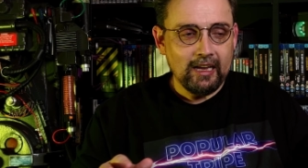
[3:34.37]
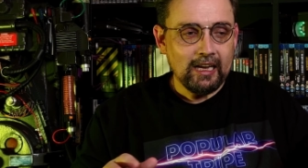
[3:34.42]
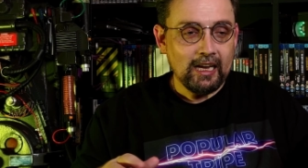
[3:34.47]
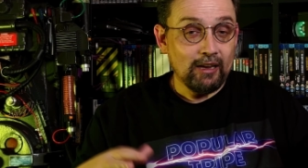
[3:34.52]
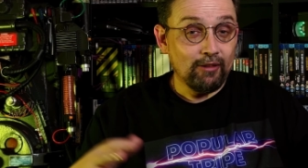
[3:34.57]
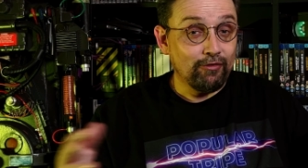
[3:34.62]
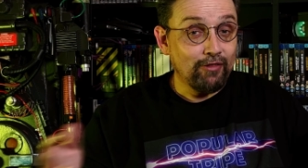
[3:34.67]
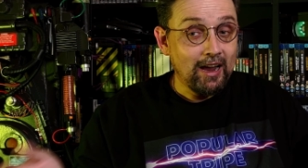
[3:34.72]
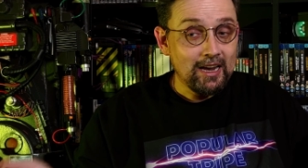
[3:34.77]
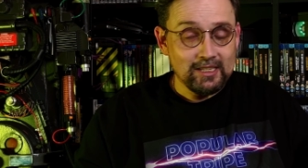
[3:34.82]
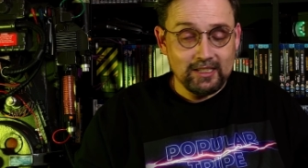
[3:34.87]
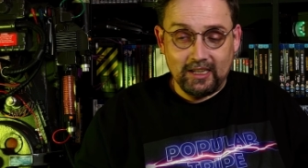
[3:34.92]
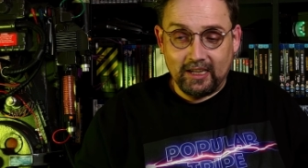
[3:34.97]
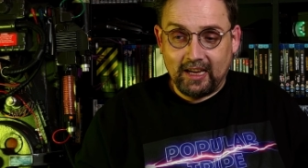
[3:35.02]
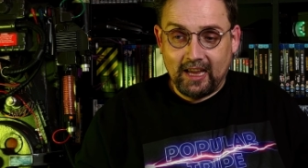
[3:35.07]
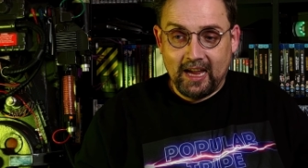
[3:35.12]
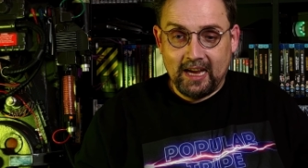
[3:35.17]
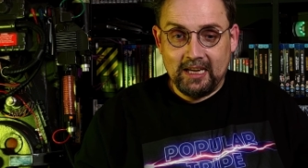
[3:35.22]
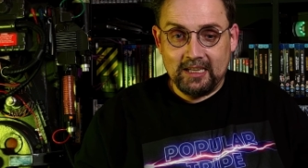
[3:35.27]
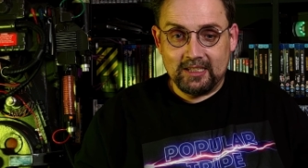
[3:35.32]
If that's the
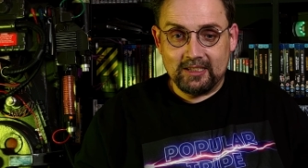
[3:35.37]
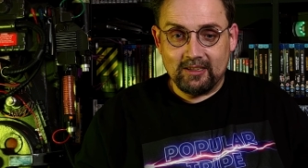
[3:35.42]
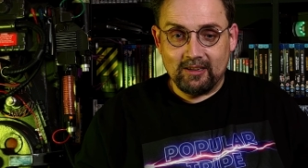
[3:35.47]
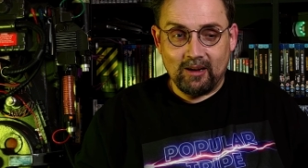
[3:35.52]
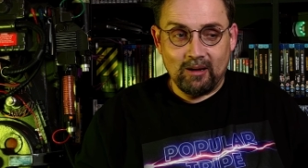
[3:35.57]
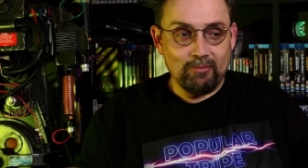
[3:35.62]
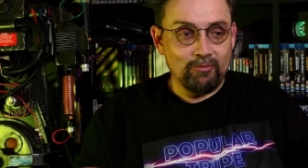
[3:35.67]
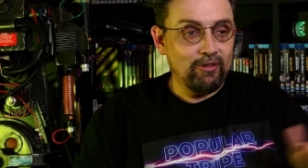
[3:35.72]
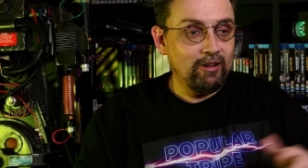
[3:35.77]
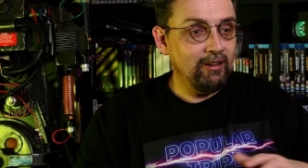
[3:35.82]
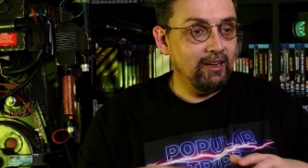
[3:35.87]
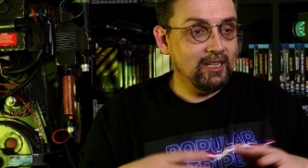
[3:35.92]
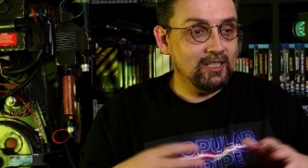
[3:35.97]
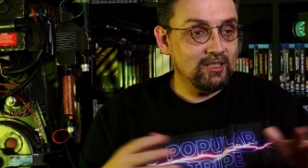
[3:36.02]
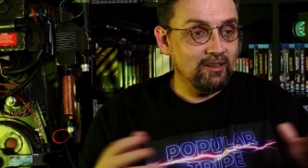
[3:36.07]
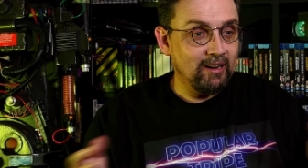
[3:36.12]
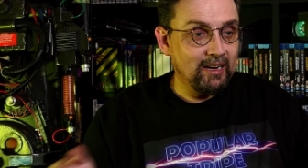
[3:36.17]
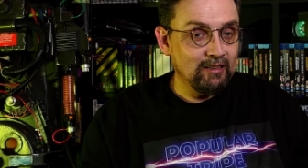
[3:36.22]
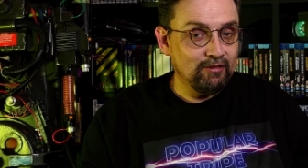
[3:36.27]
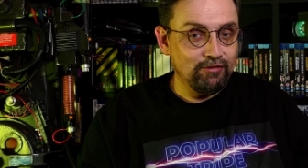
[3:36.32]
case, I'm very
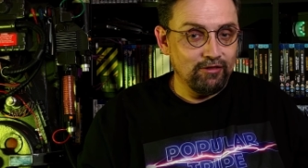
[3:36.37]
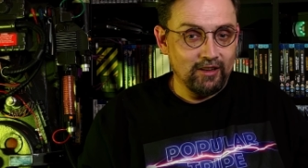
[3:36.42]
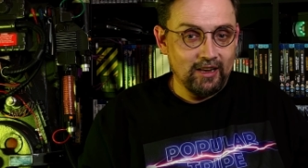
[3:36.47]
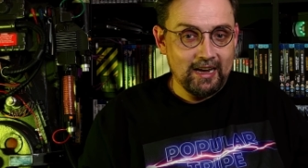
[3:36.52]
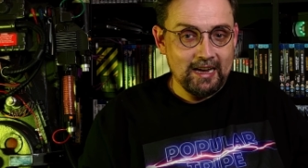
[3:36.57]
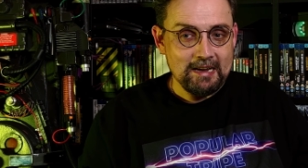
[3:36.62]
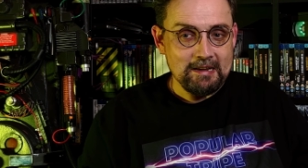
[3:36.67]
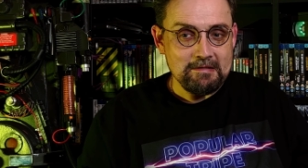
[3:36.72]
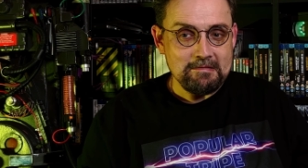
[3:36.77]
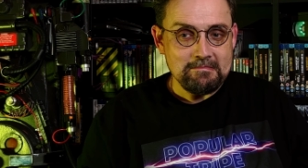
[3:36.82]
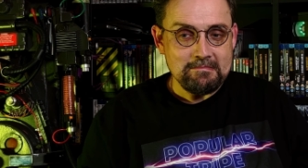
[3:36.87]
excited for that.